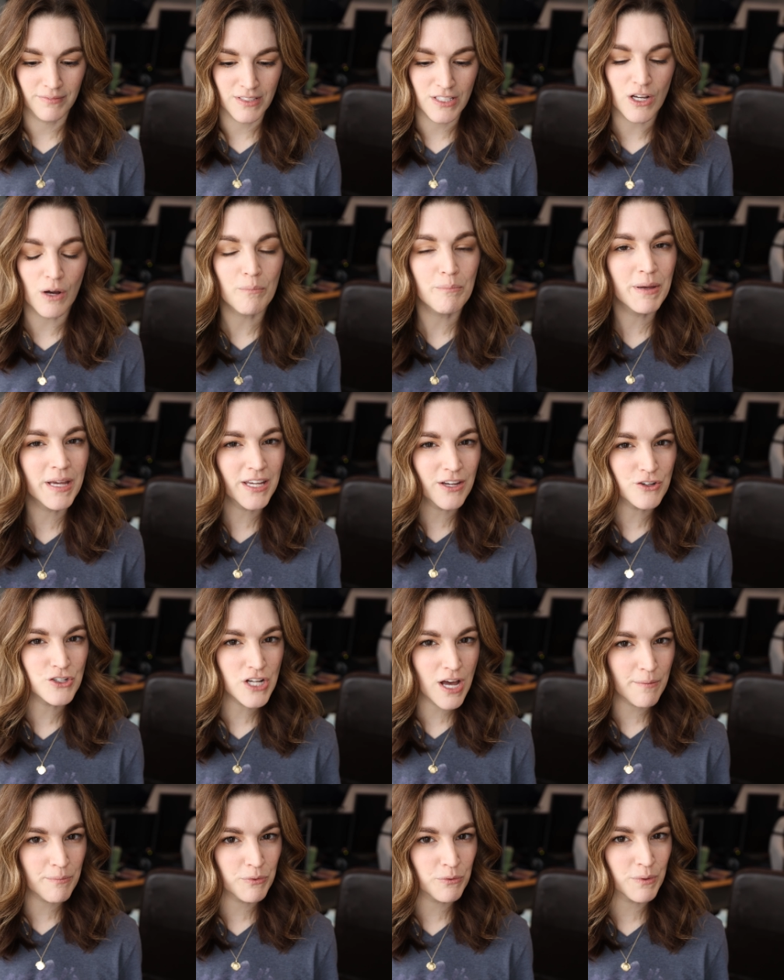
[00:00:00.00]
So pick your
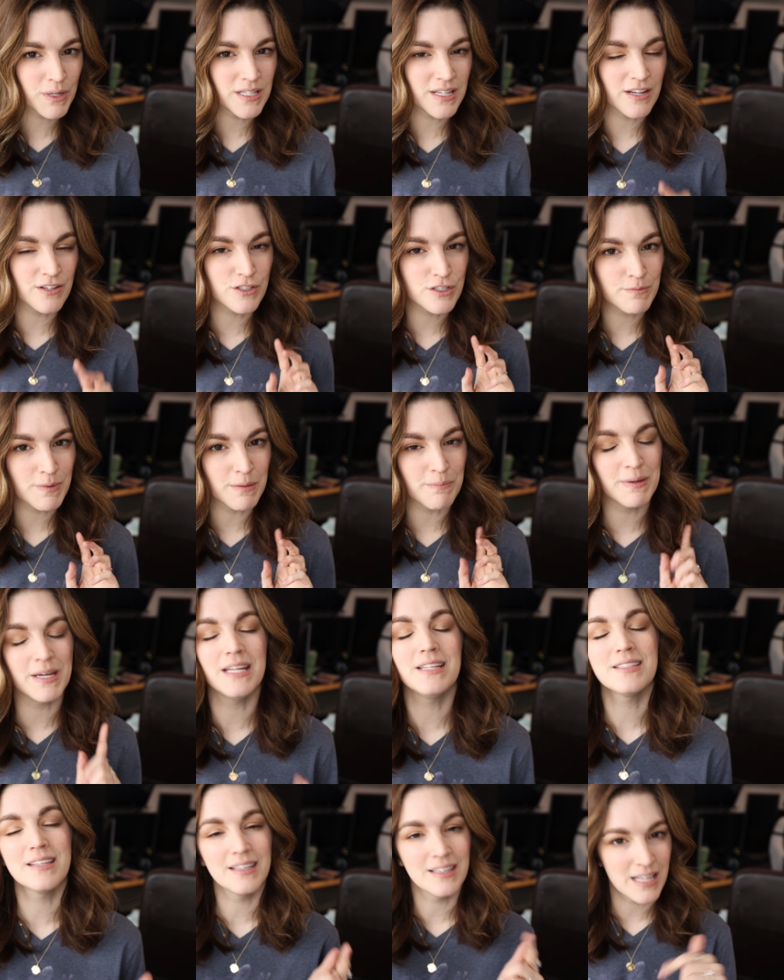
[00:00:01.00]
top 3 Daniel Smith
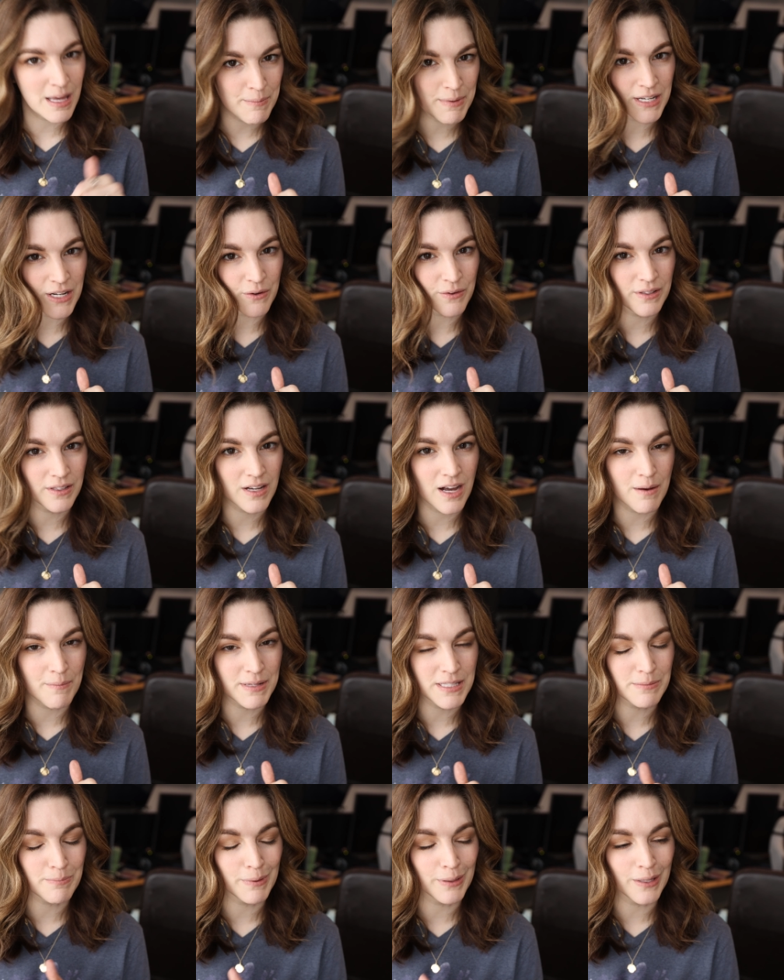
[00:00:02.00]
paints and let me know in the
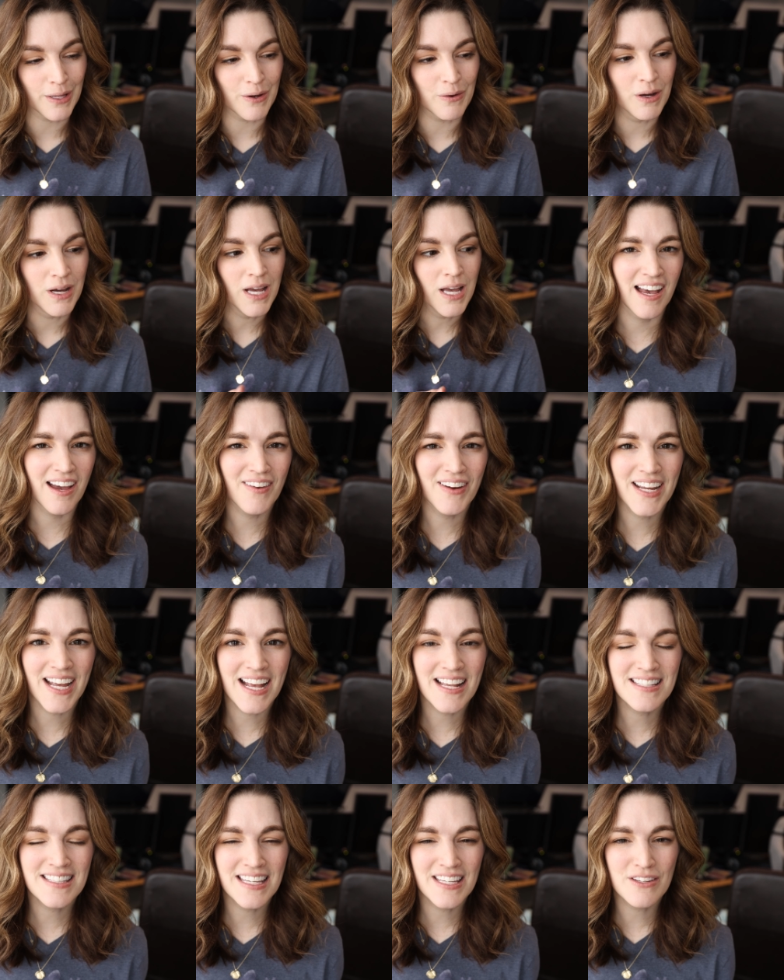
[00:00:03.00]
comments below. All right,
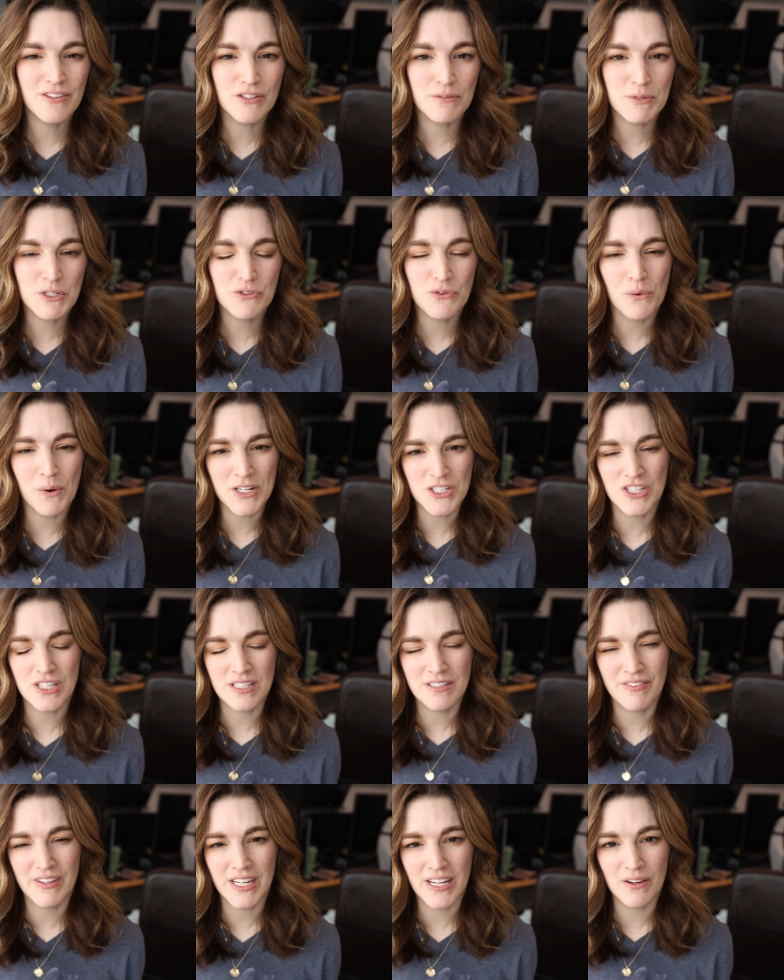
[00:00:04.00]
guys, thank you so much for watching
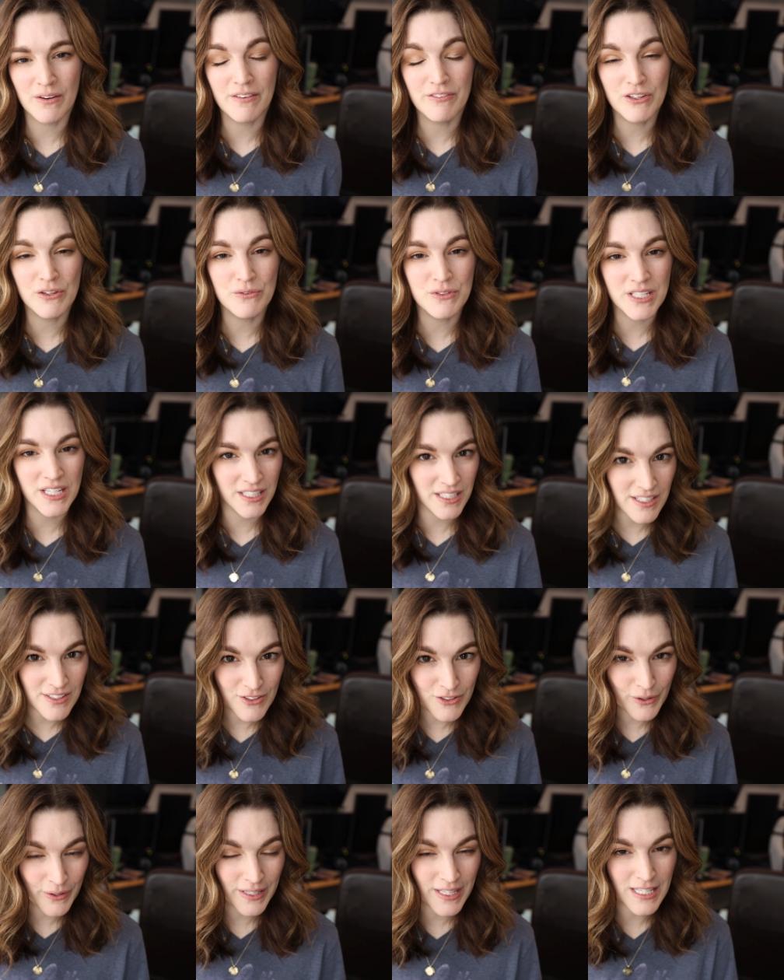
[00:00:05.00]
this video. If you did
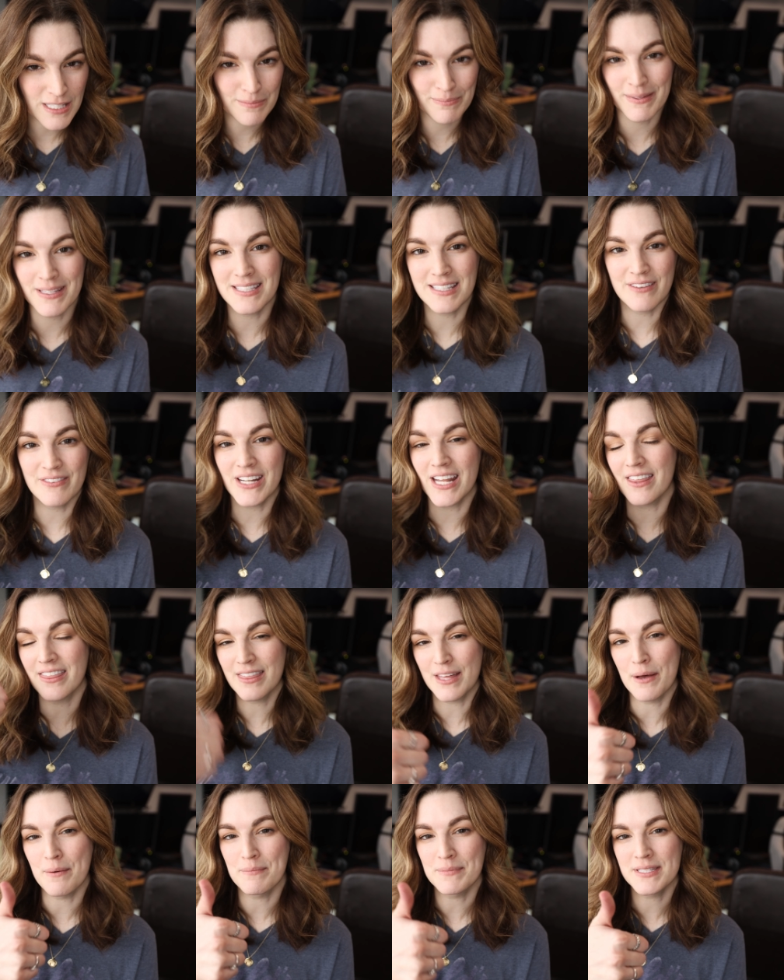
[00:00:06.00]
enjoy this, please give it a
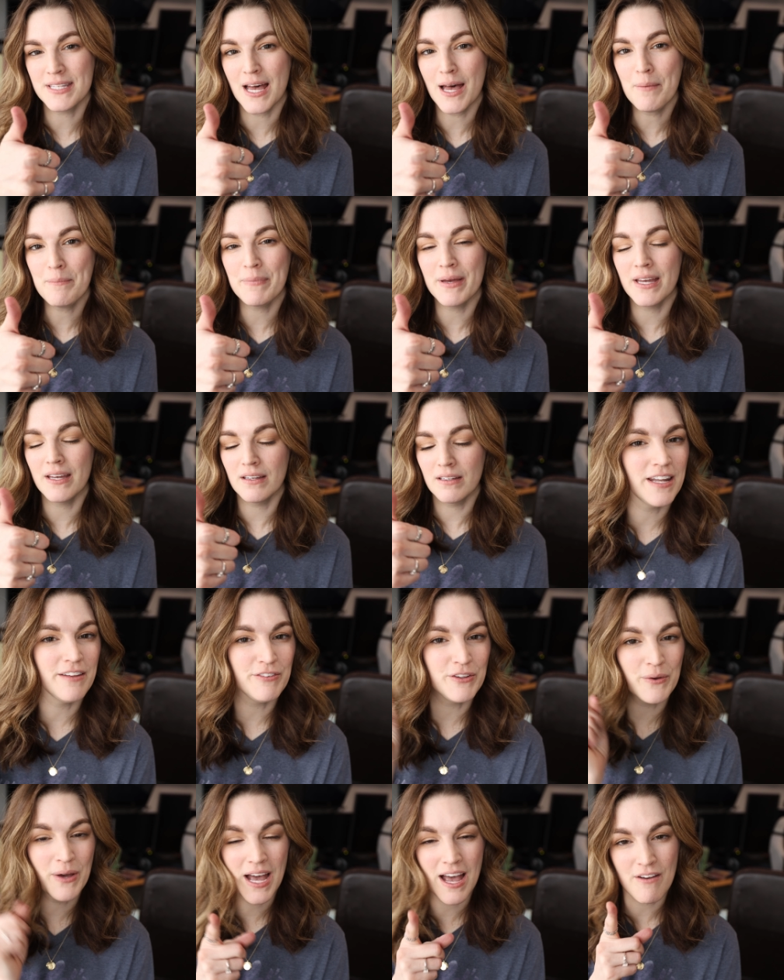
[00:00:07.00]
thumbs up. And
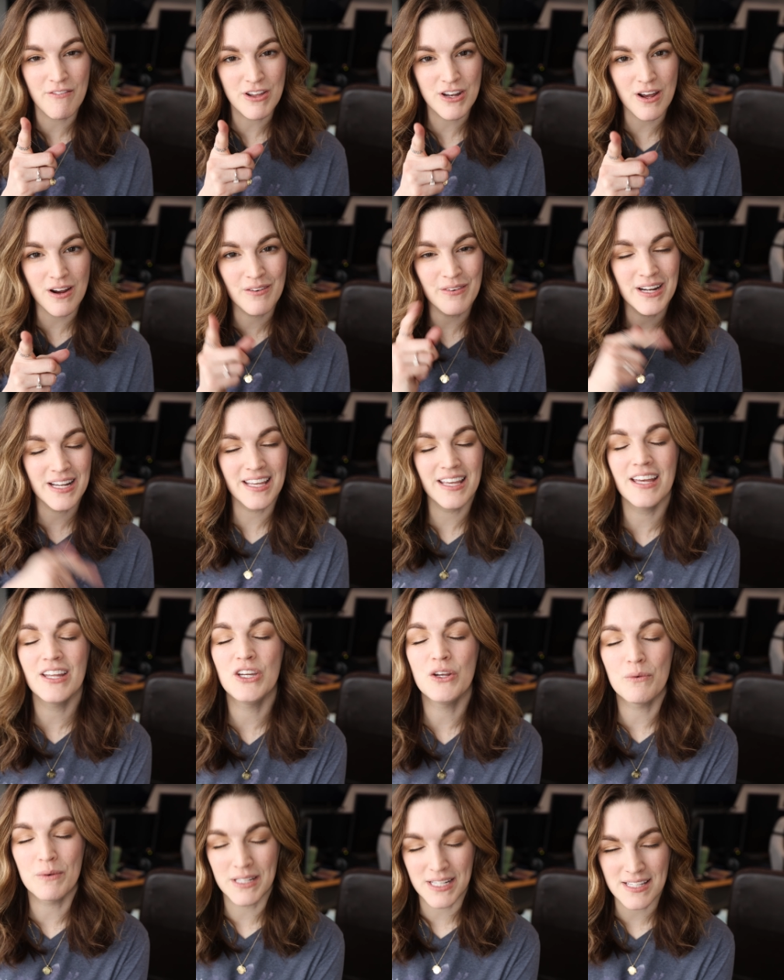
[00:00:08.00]
if you haven't already
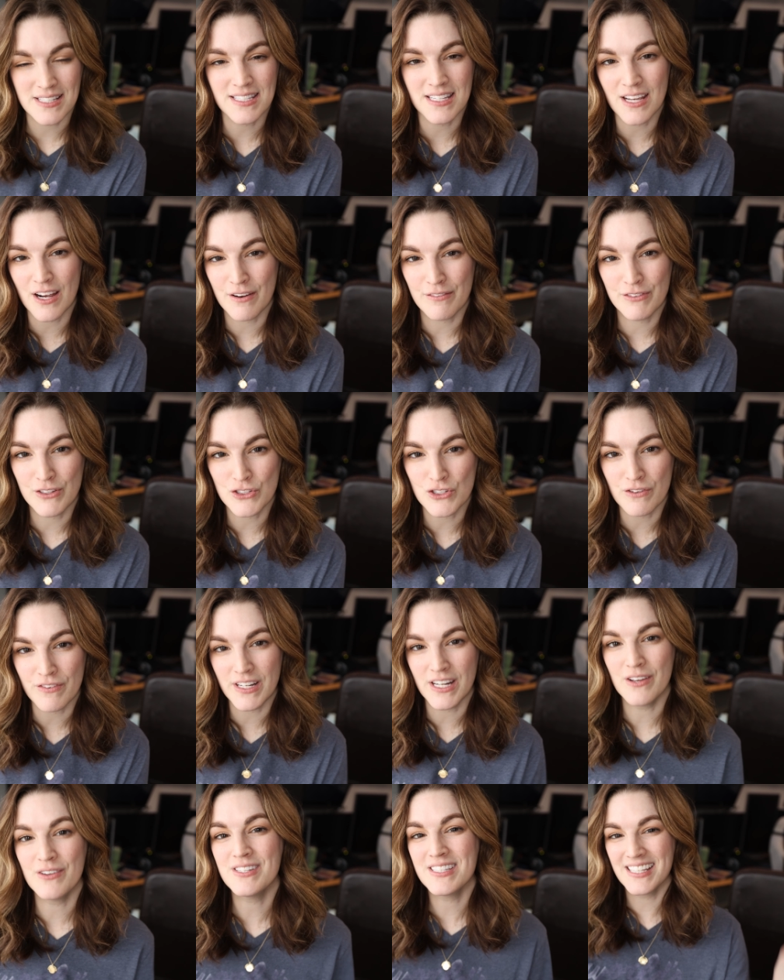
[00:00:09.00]
and you want to see our future
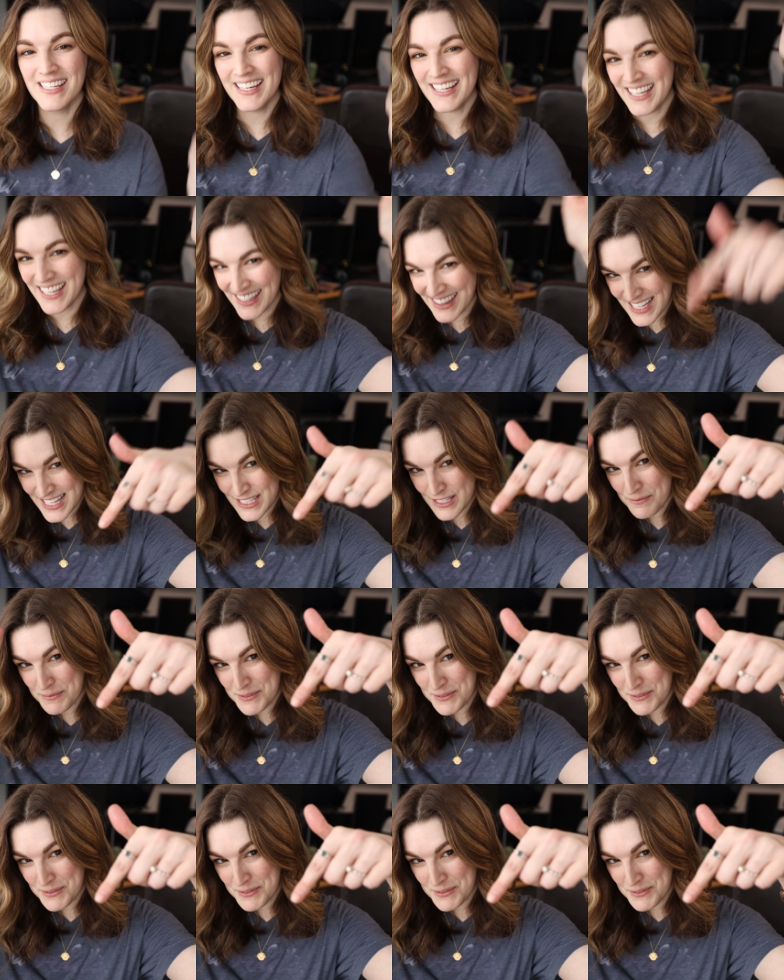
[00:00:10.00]
videos, hit that